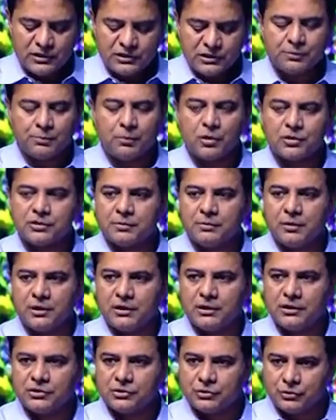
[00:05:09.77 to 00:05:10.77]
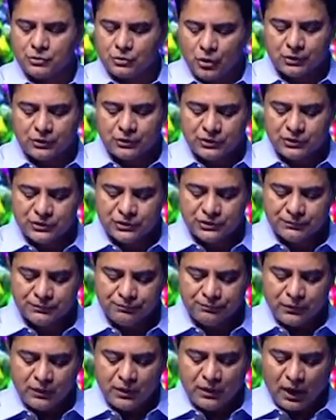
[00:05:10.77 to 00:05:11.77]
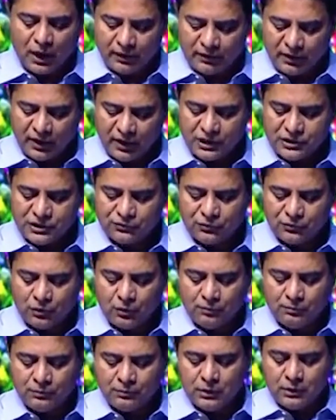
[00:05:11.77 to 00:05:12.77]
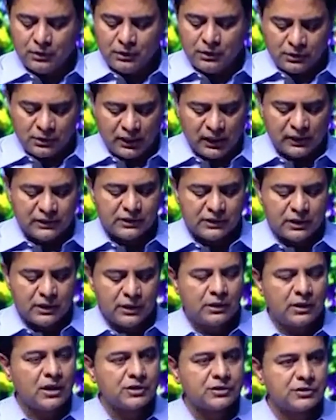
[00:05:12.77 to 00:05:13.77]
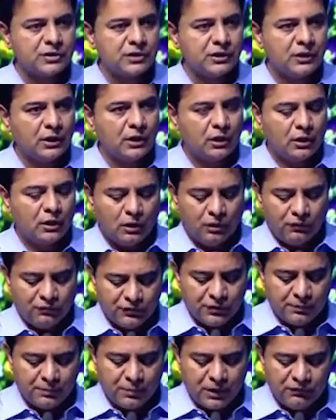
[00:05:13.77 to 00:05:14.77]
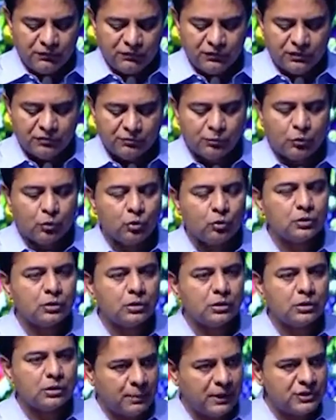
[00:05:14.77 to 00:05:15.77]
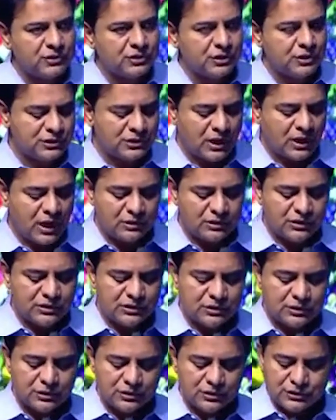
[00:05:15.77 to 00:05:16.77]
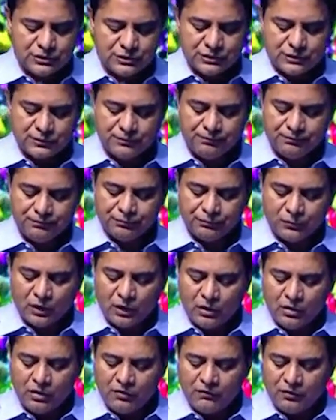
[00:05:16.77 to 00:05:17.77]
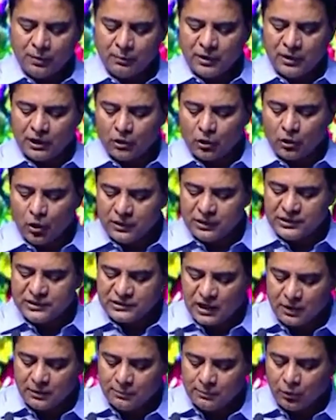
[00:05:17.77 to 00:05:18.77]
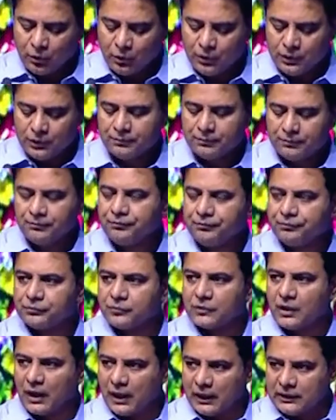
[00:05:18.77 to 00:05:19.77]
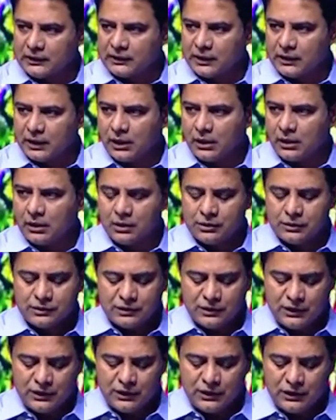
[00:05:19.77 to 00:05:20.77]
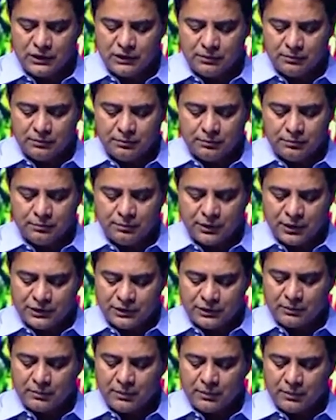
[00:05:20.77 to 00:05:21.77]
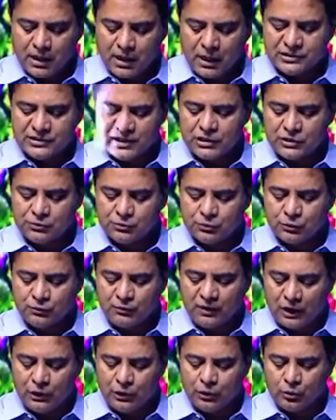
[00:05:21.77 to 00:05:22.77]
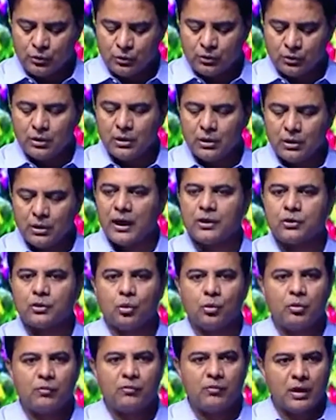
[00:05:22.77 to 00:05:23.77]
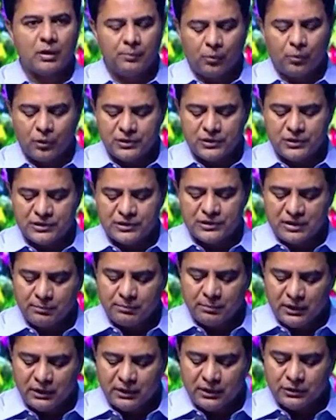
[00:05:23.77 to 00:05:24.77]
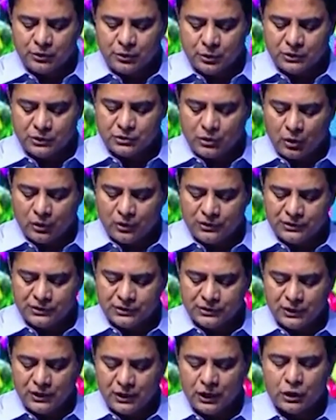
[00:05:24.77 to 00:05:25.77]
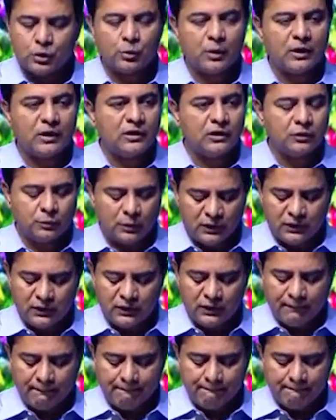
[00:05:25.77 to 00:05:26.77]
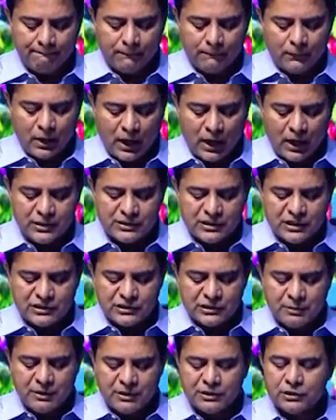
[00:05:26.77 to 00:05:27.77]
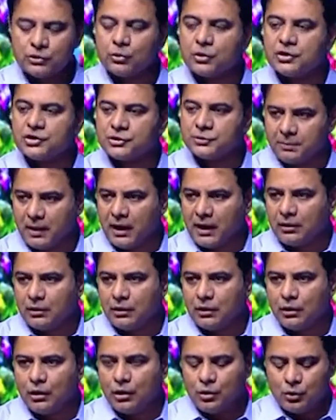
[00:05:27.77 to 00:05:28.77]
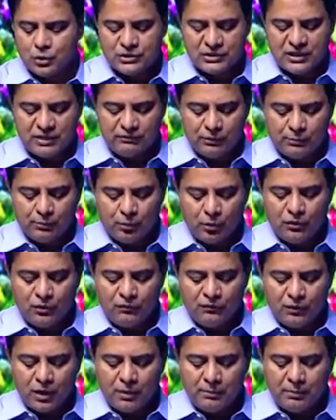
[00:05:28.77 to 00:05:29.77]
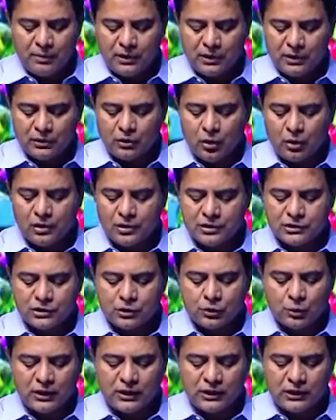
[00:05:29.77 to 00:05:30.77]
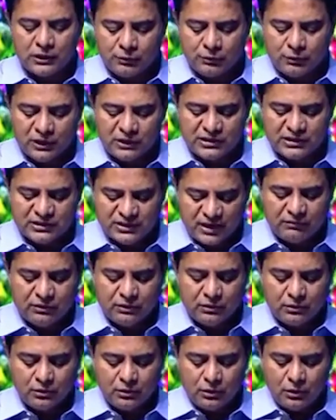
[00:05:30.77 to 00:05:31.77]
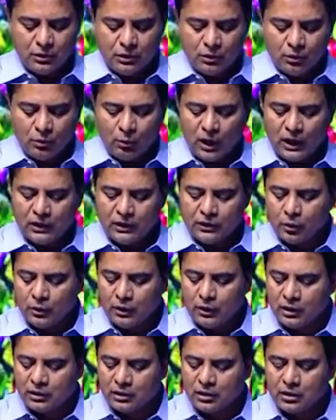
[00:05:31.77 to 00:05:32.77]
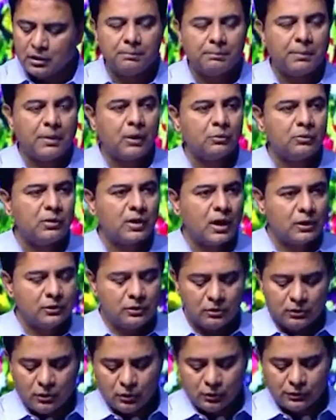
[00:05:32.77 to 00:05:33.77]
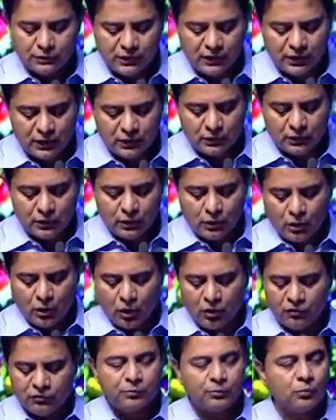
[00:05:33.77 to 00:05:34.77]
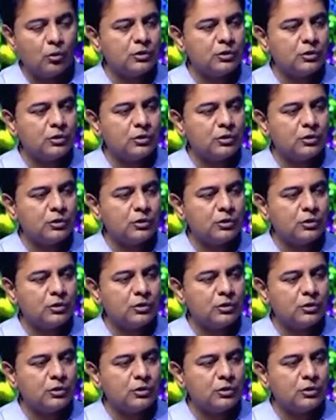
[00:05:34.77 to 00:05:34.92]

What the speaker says: possibilities to doctors and transform the healthcare industry for the benefit of both the patients and the surgeons. From an economic standpoint, the healthcare 3D printing market size was valued at over 1.7 billion US dollars in 2020 and is estimated to expand to $7.1 billion in 2027 while growing at a compounded annual growth rate of more than